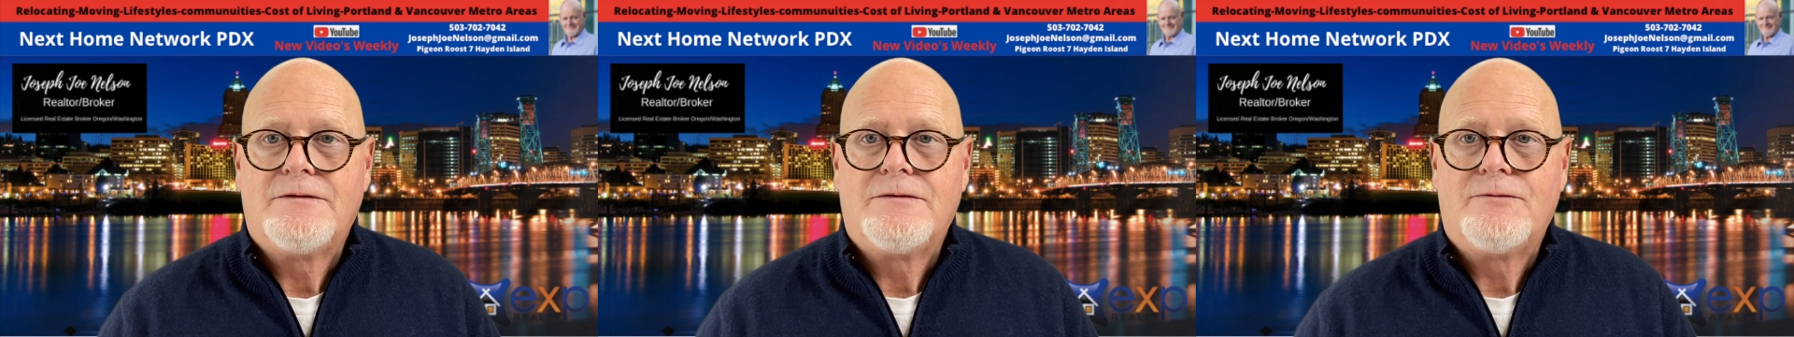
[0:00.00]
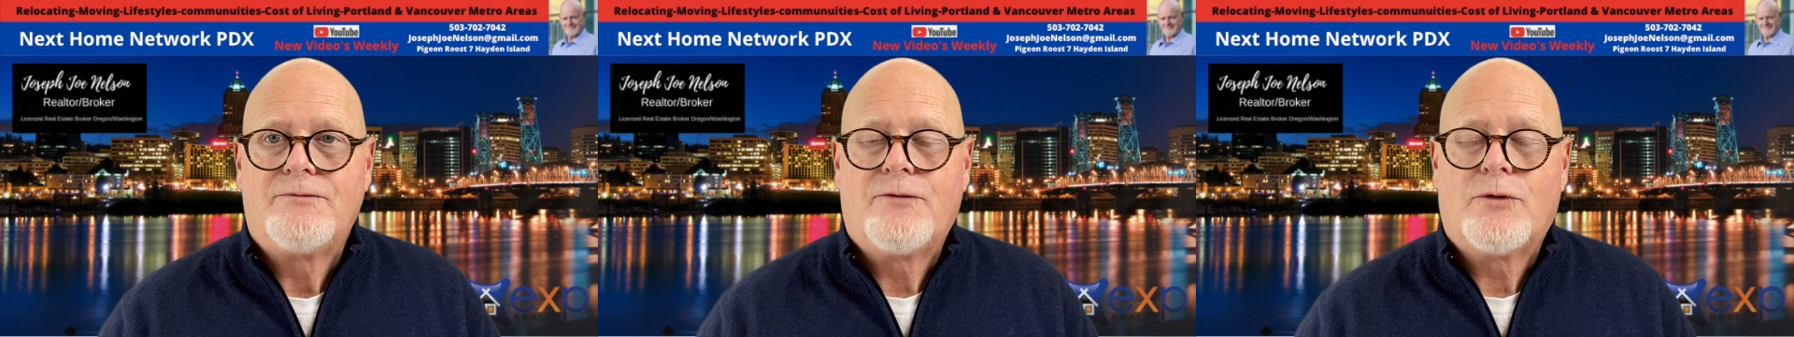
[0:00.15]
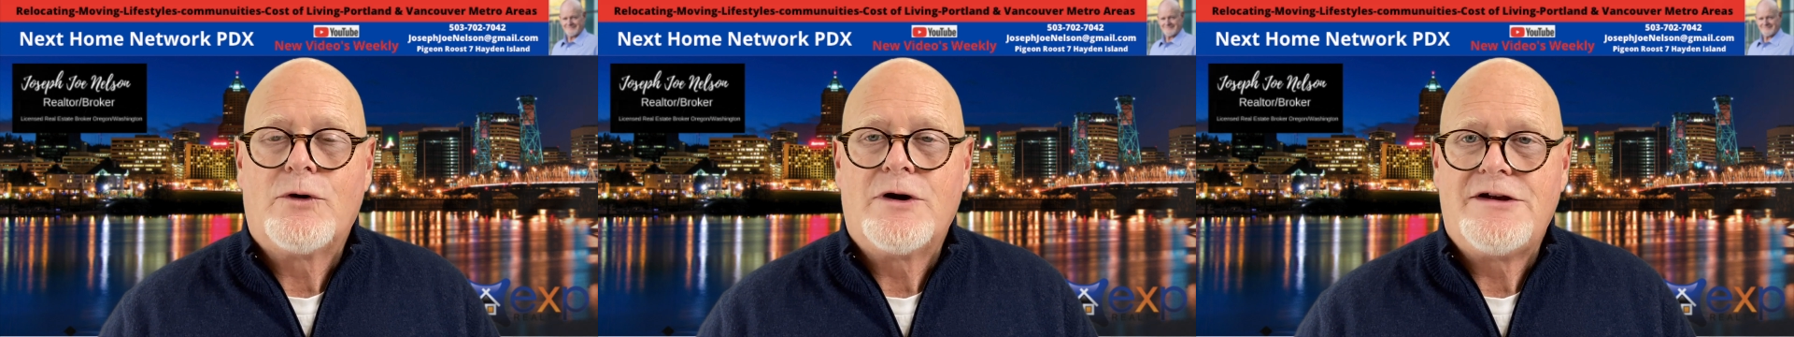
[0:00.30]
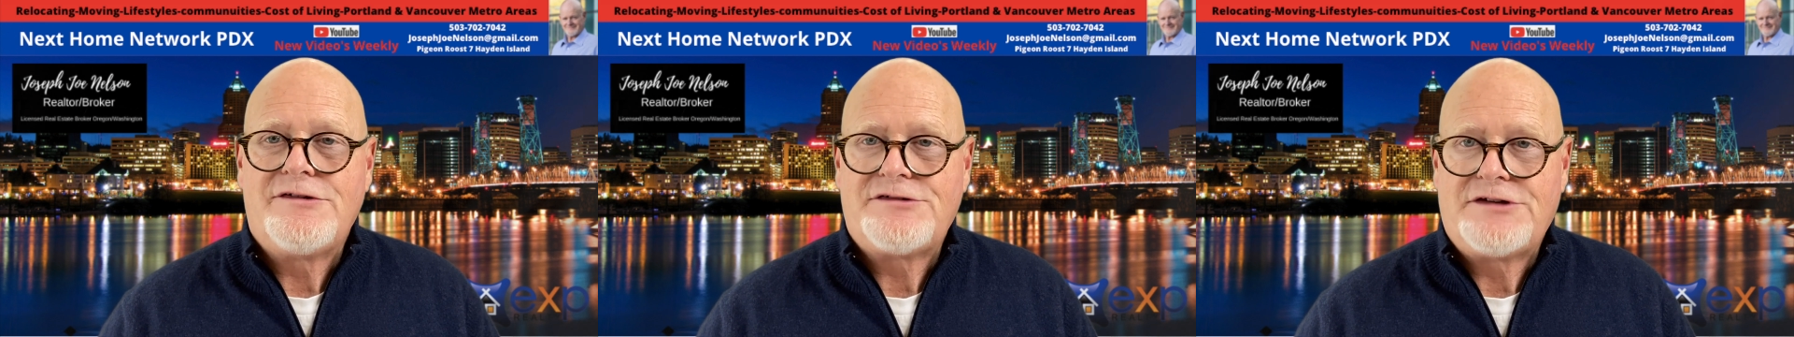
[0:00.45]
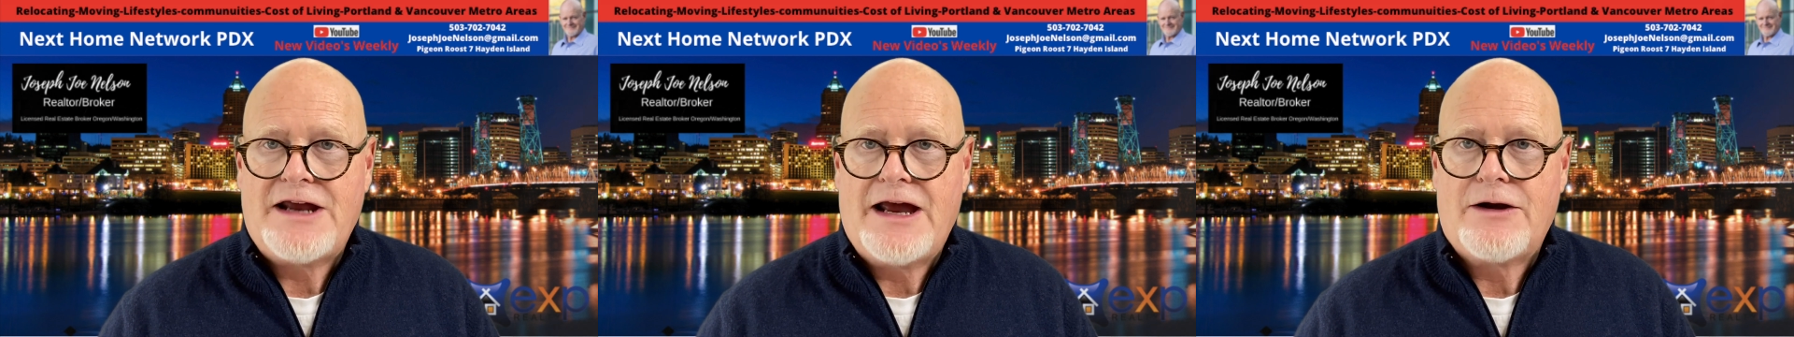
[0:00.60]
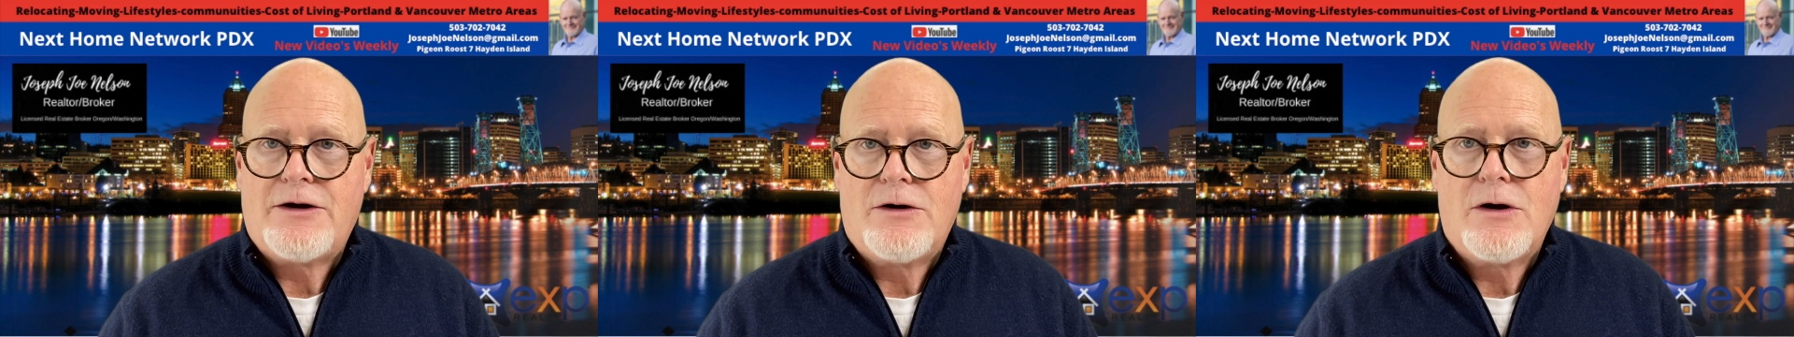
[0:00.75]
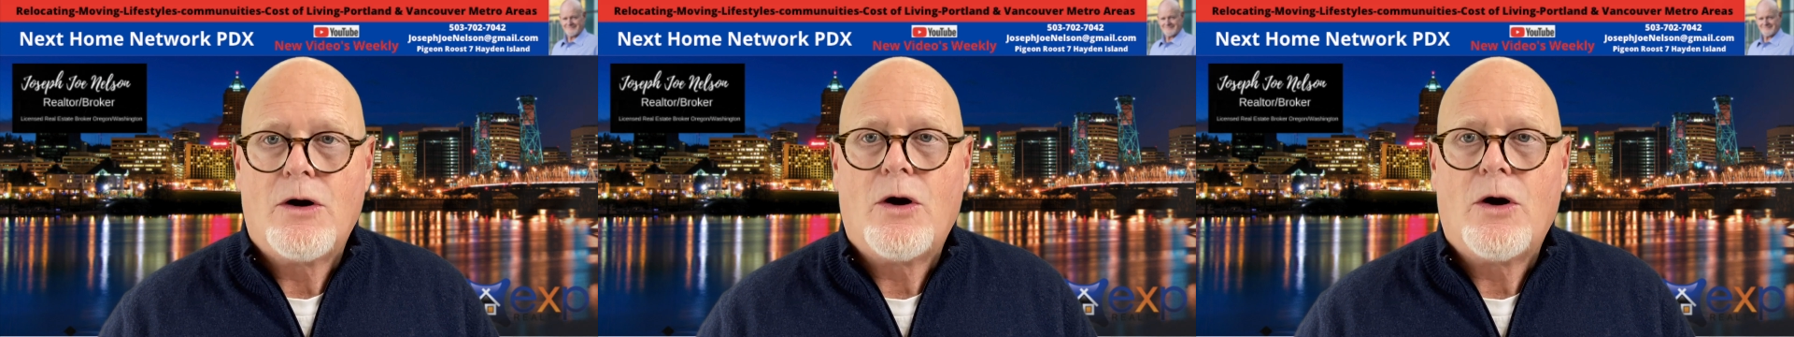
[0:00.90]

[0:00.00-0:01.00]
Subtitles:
for a standard